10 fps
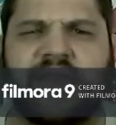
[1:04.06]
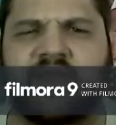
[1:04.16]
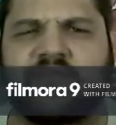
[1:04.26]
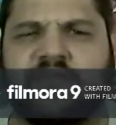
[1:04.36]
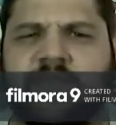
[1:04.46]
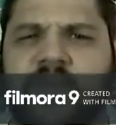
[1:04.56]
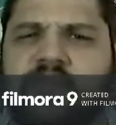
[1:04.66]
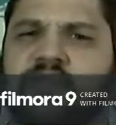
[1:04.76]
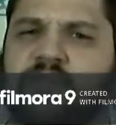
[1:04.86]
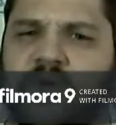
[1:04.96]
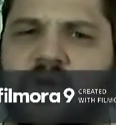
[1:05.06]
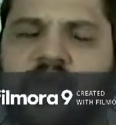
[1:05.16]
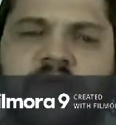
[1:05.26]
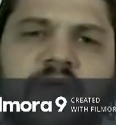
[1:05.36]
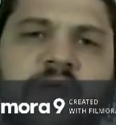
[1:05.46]
English-based
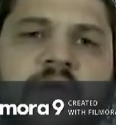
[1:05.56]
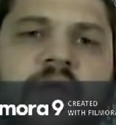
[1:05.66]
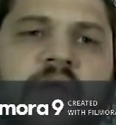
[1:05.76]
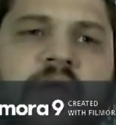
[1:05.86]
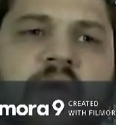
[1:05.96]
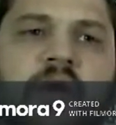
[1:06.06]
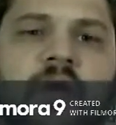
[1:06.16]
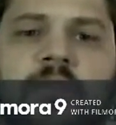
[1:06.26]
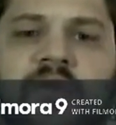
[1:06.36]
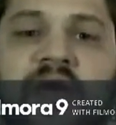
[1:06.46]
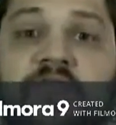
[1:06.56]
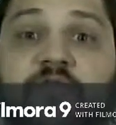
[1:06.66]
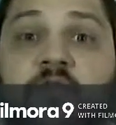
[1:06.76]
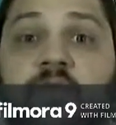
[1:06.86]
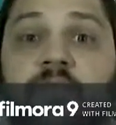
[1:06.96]
learning
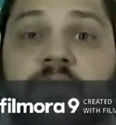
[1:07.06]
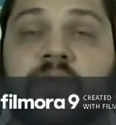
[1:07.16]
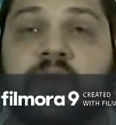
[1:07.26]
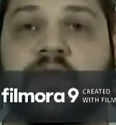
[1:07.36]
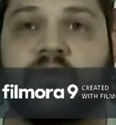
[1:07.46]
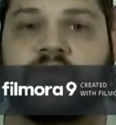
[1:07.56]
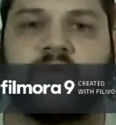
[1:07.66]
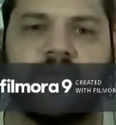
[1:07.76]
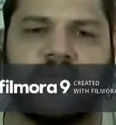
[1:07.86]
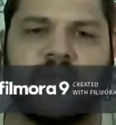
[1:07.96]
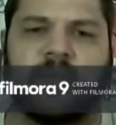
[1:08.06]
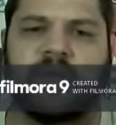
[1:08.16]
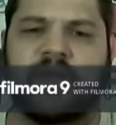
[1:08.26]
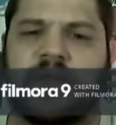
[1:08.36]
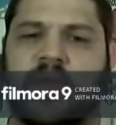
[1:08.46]
platform, and it's a
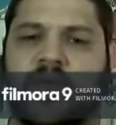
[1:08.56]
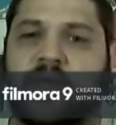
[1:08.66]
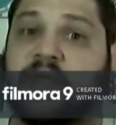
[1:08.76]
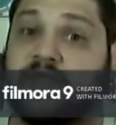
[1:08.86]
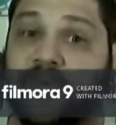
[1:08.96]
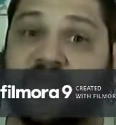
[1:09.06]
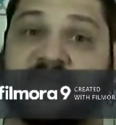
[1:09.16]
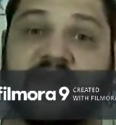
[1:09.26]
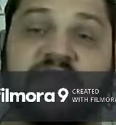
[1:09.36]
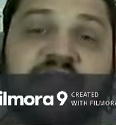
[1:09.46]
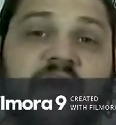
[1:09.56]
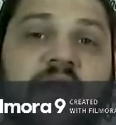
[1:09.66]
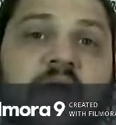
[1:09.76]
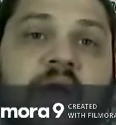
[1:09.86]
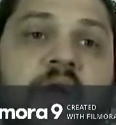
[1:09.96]
company that's based out of
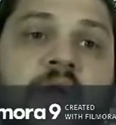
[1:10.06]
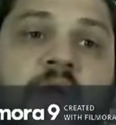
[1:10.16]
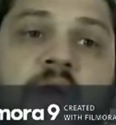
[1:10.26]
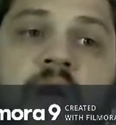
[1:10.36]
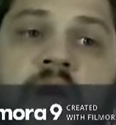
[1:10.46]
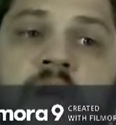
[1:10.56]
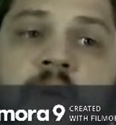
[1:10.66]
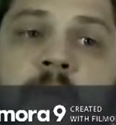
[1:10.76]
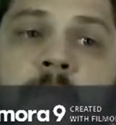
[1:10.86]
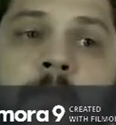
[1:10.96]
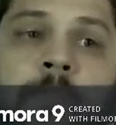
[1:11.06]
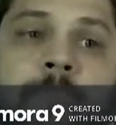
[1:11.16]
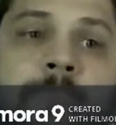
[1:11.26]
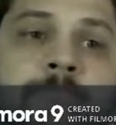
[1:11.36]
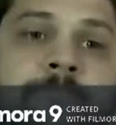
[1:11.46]
China.
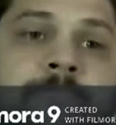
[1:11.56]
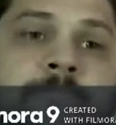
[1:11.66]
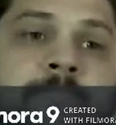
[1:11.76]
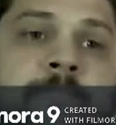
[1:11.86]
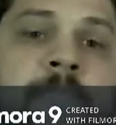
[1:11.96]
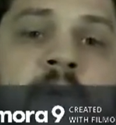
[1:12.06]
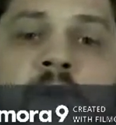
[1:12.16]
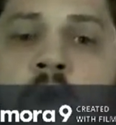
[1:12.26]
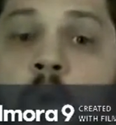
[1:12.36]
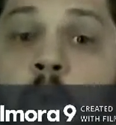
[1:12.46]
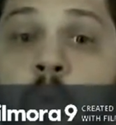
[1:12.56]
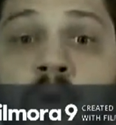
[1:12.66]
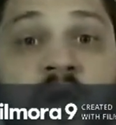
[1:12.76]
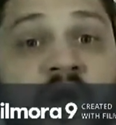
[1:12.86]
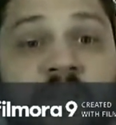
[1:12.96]

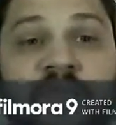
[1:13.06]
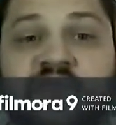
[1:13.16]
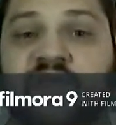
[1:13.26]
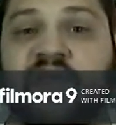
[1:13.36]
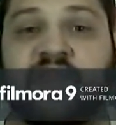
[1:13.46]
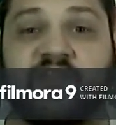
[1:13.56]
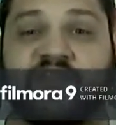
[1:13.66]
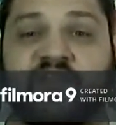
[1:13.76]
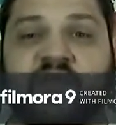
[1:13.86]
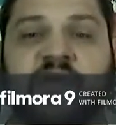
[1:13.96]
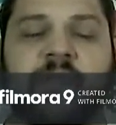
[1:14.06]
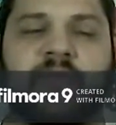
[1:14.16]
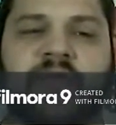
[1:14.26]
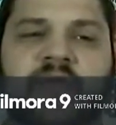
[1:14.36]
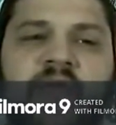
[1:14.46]
100% legit
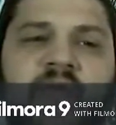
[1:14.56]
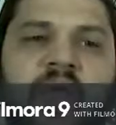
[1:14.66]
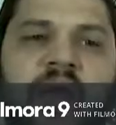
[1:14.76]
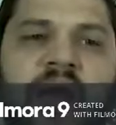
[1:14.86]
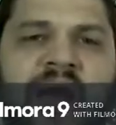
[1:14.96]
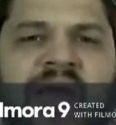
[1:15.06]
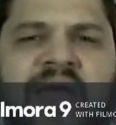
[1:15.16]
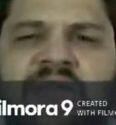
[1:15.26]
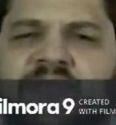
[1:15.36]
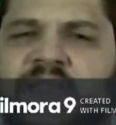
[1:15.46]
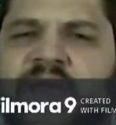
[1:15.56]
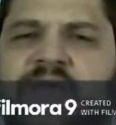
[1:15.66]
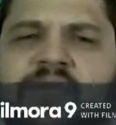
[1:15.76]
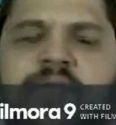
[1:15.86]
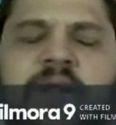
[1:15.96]
company. I had some
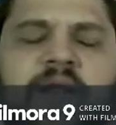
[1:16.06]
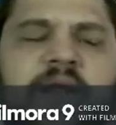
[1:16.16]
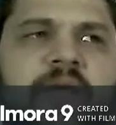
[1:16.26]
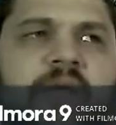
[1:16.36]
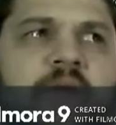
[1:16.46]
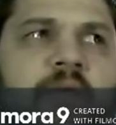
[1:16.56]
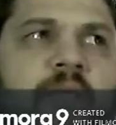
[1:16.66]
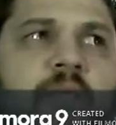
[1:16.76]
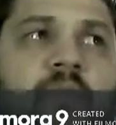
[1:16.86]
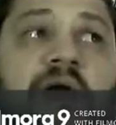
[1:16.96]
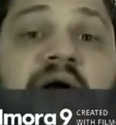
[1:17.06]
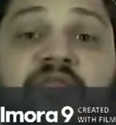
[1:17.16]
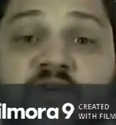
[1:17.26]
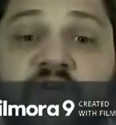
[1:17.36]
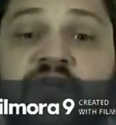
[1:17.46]
doubts about it when I
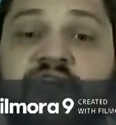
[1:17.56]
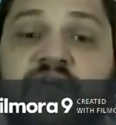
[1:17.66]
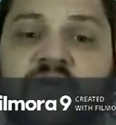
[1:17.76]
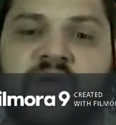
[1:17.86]
first